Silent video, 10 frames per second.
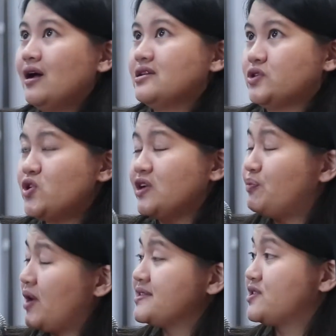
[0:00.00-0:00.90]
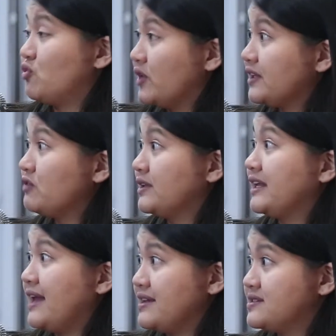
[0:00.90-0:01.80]
Social enterprise is a really, really
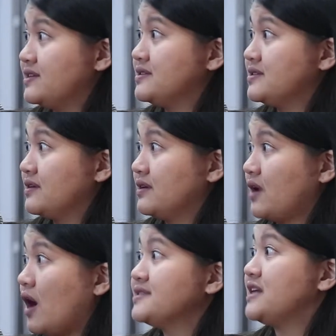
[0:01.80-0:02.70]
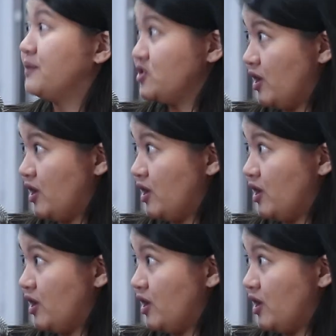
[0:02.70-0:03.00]
nascent concept in